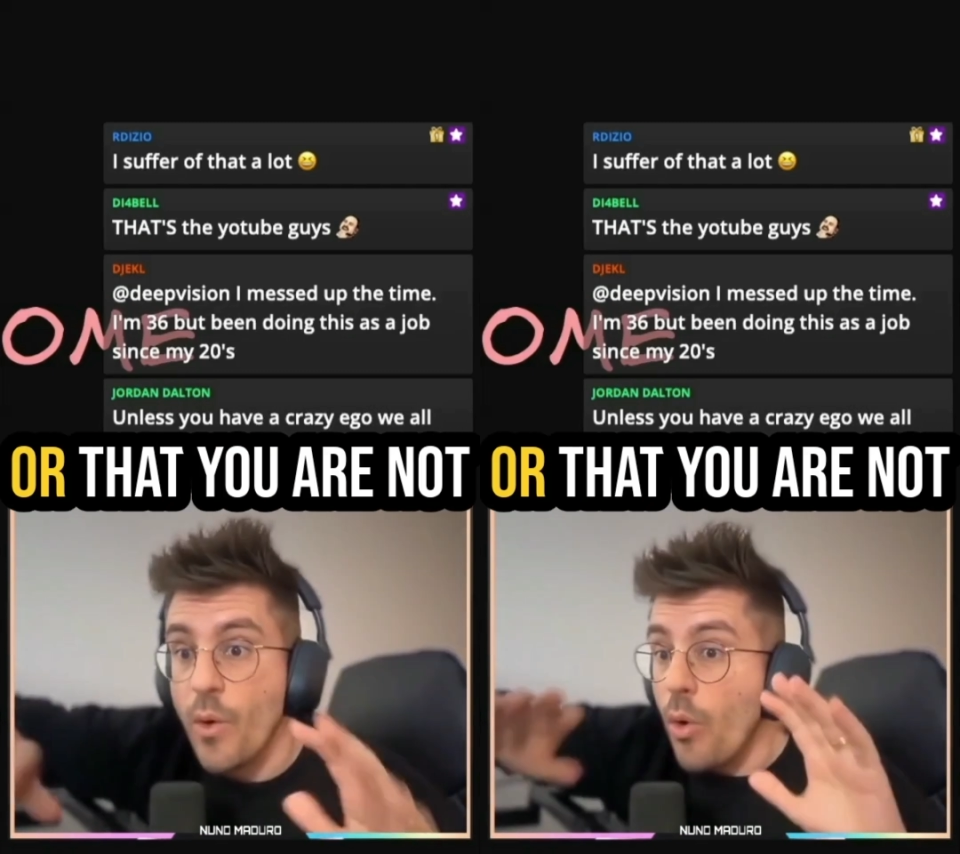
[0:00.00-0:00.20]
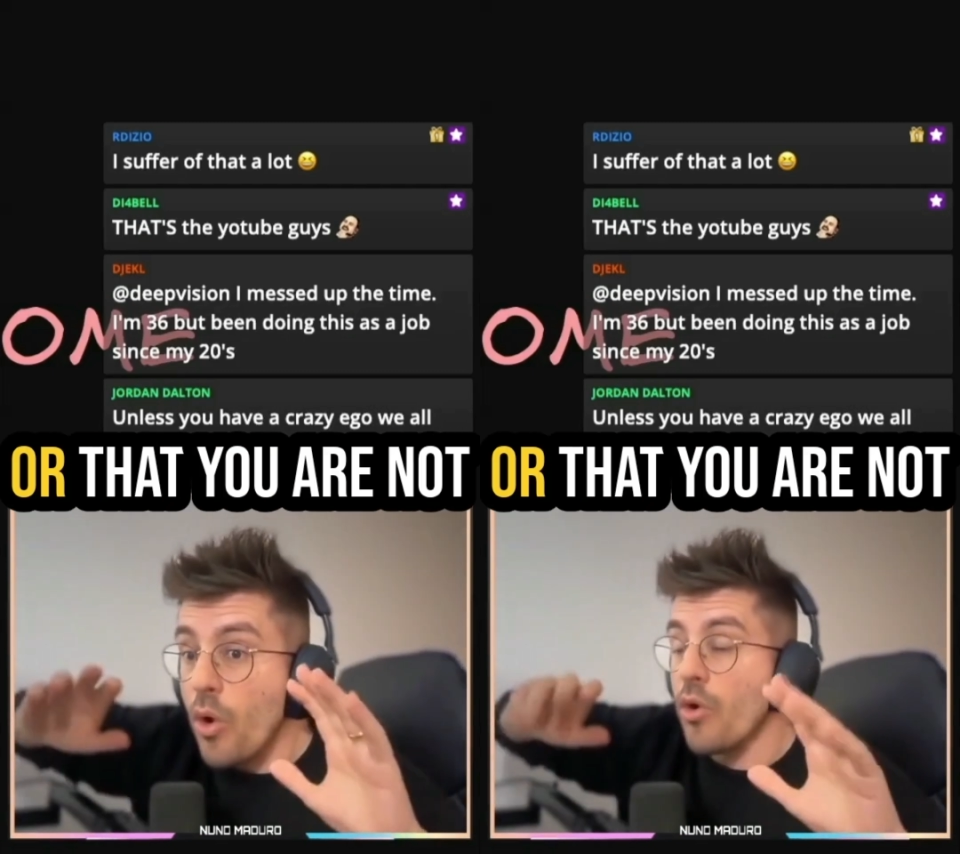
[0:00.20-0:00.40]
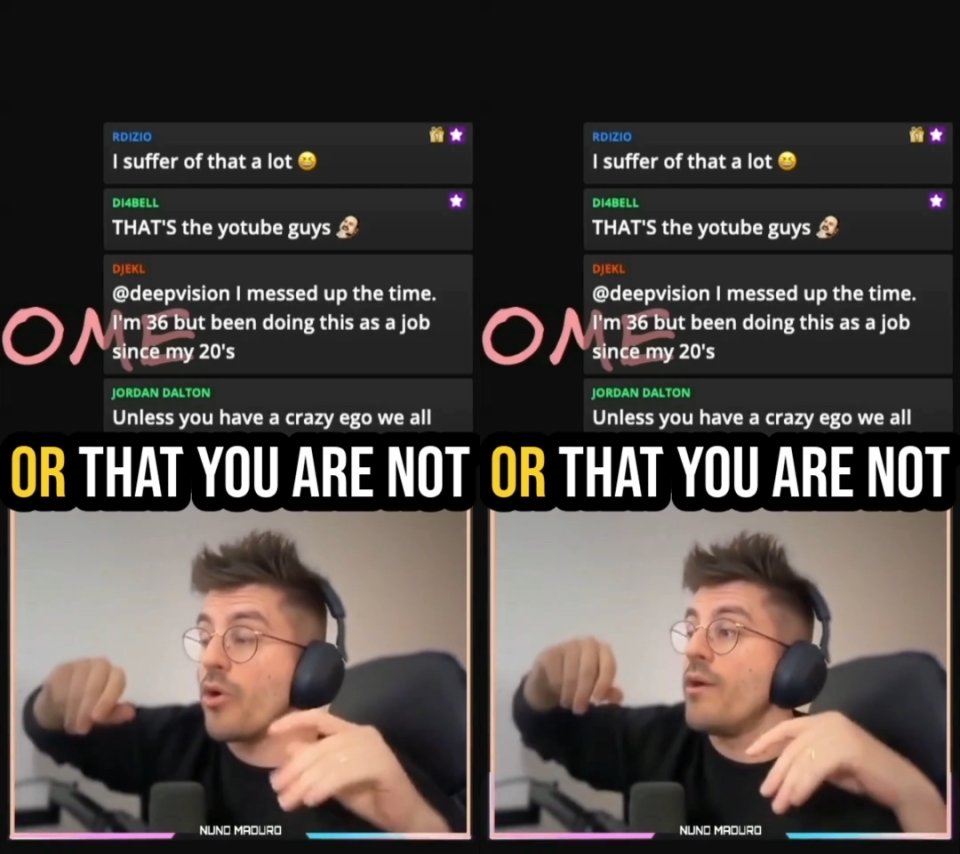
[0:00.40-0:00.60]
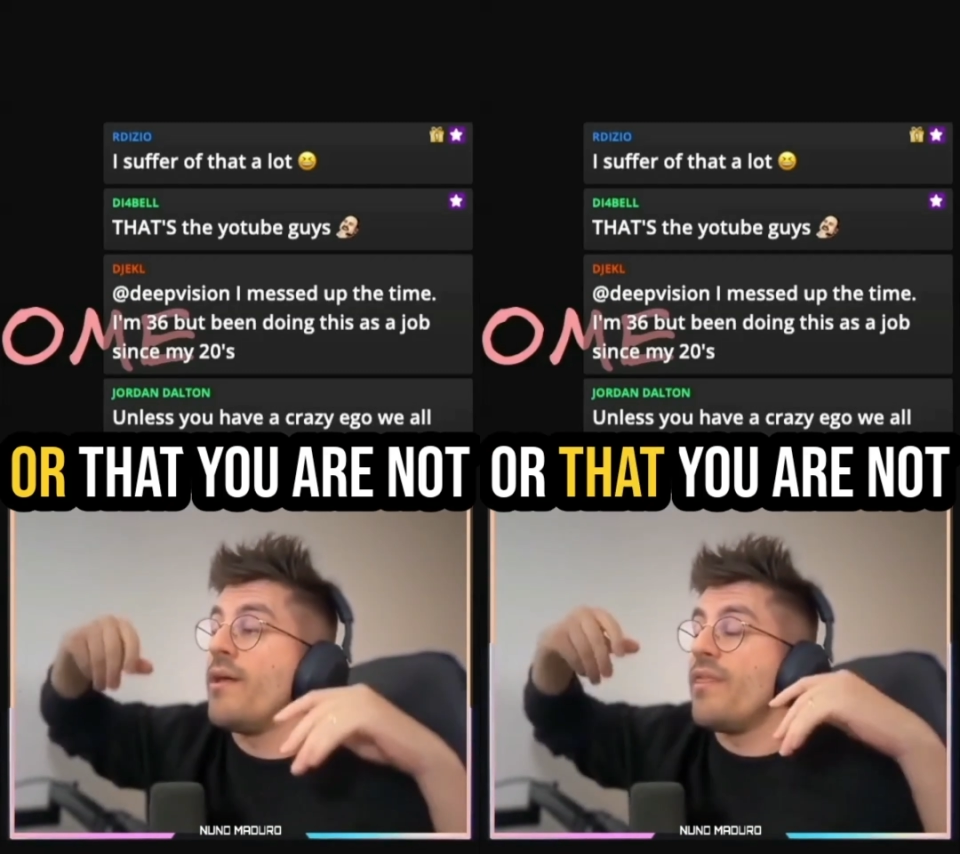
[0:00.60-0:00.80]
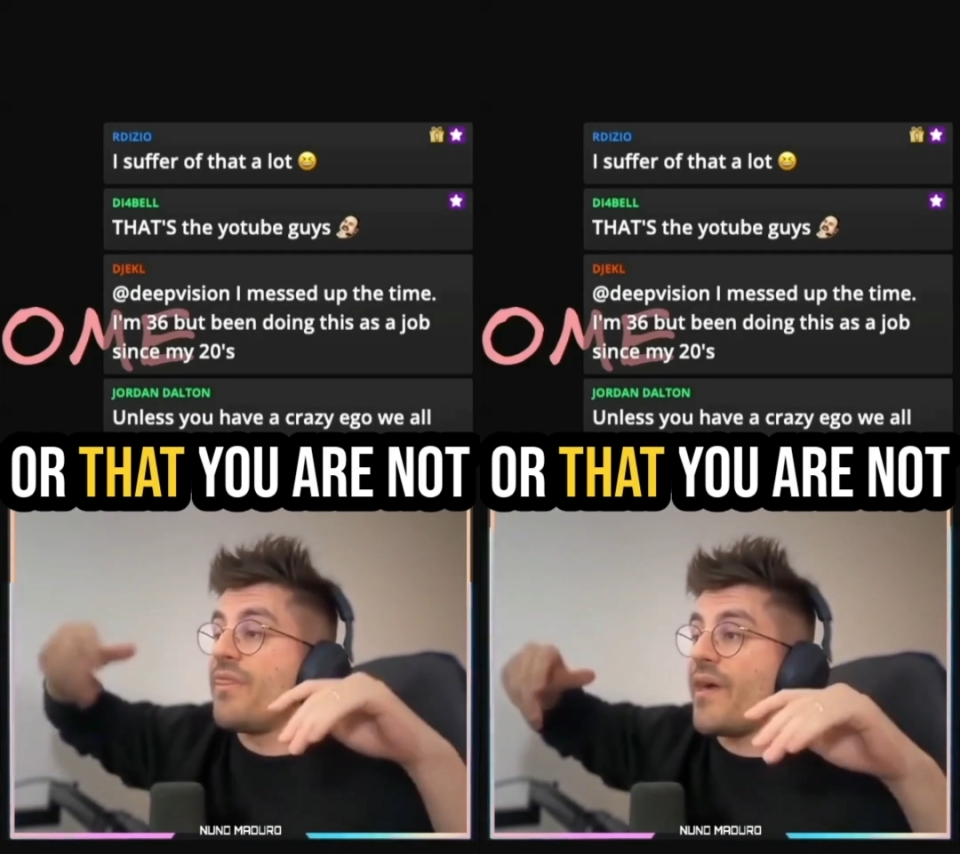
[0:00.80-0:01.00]
or
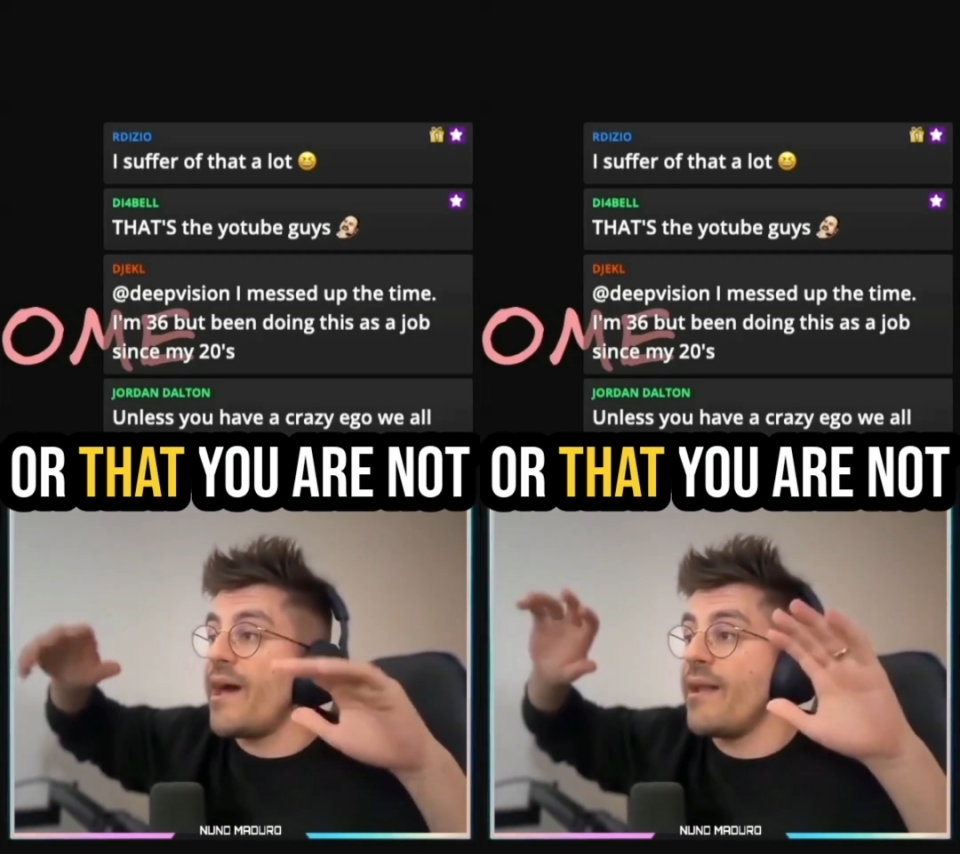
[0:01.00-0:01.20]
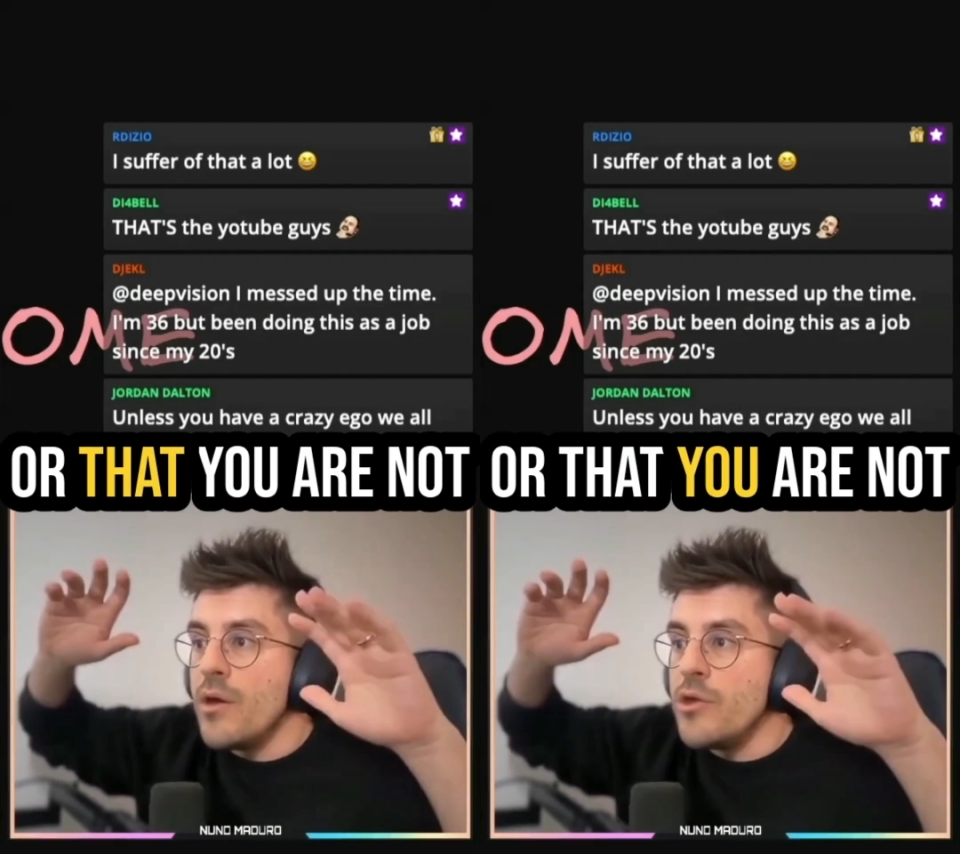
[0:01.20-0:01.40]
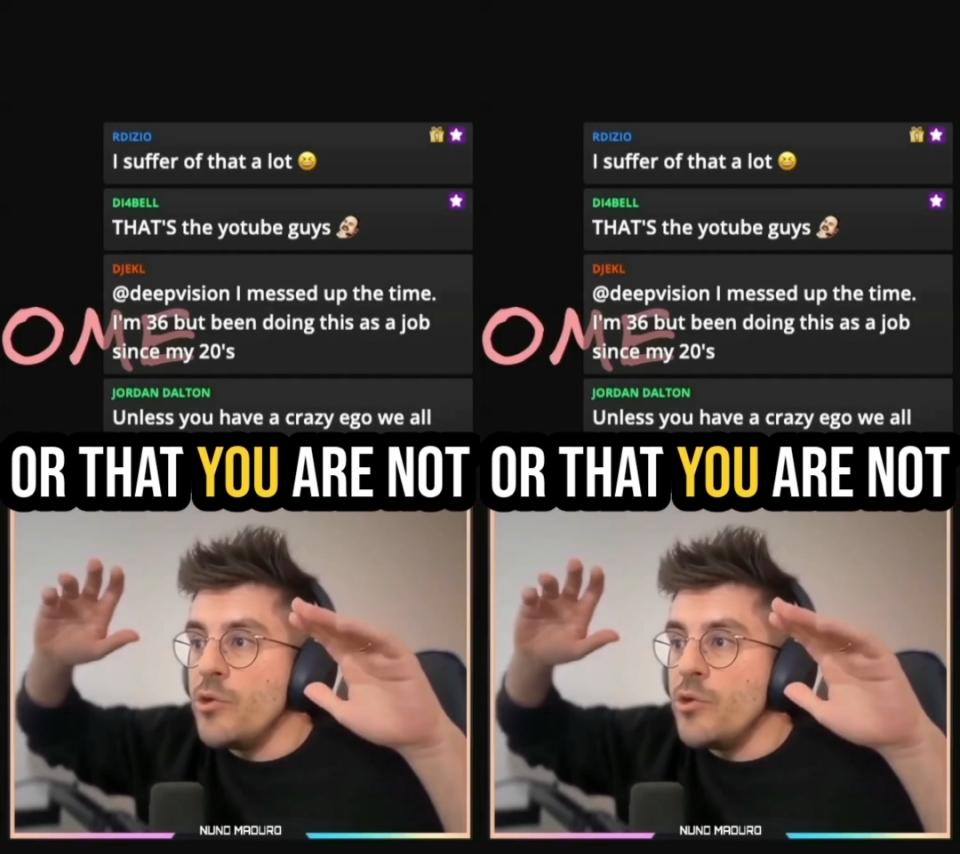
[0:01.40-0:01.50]
that